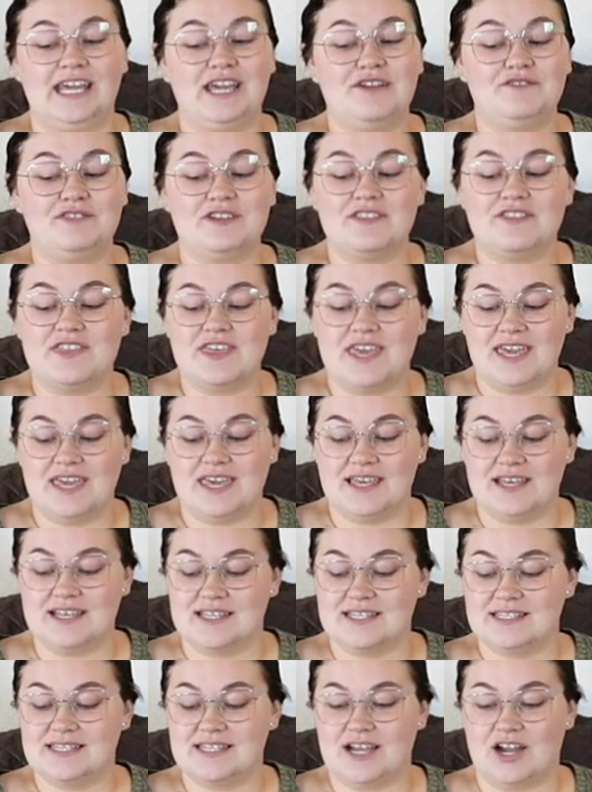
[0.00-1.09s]
gifted
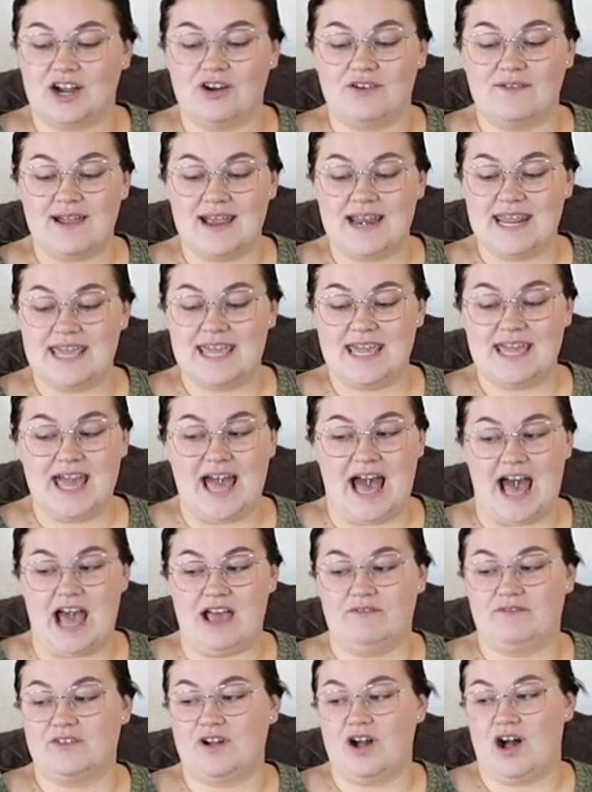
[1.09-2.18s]
things already.
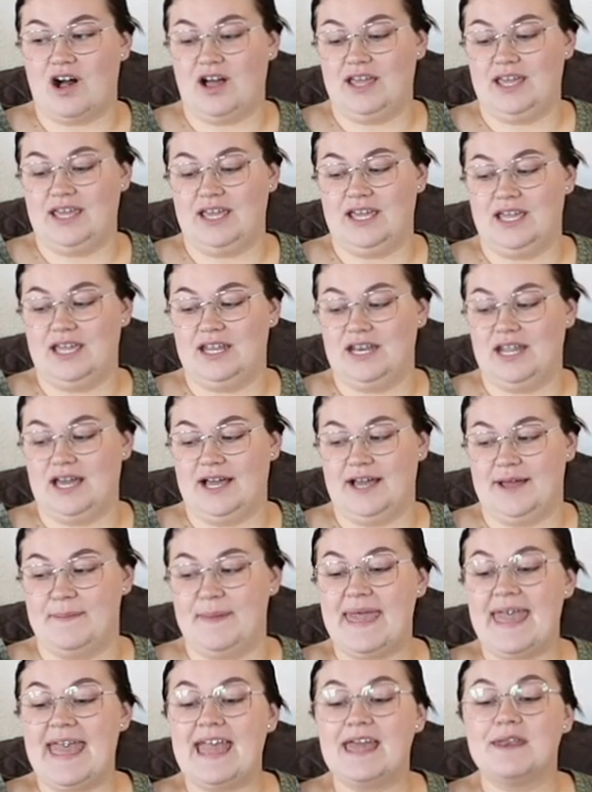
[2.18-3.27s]
I've gotten
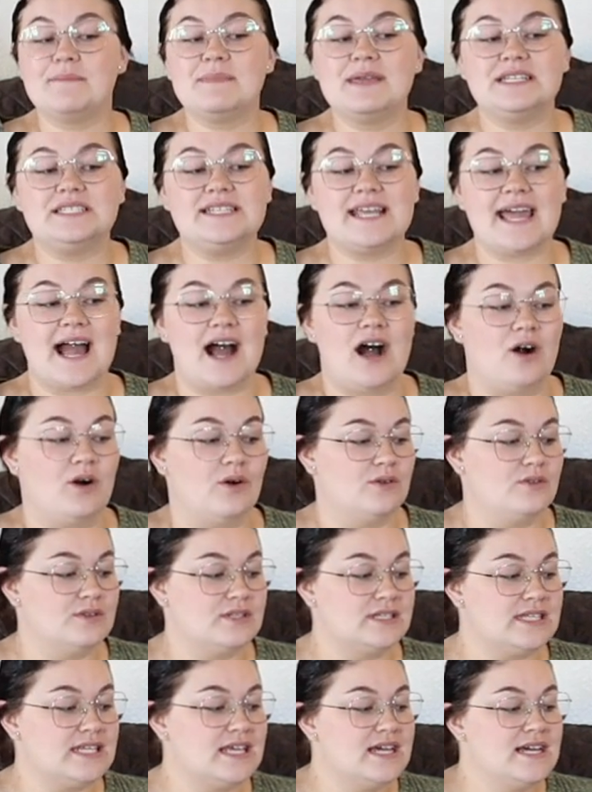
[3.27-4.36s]

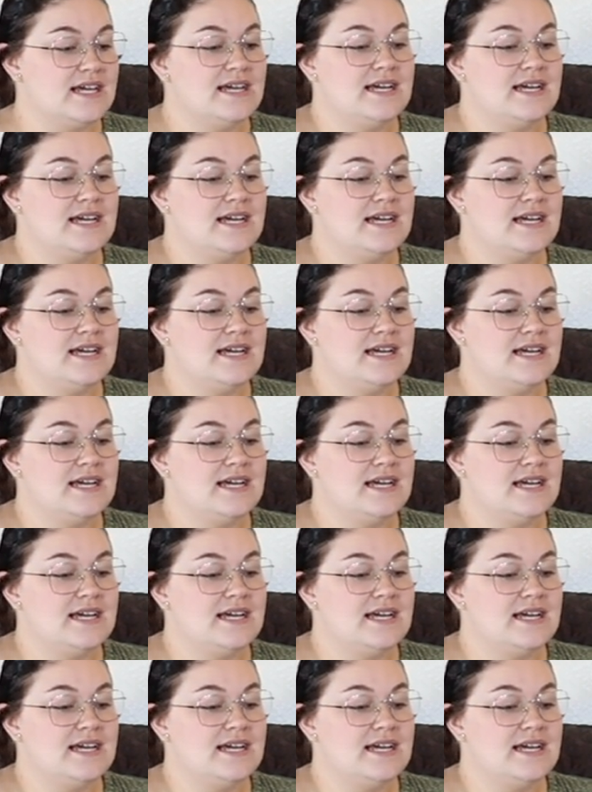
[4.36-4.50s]
hand-me-downs.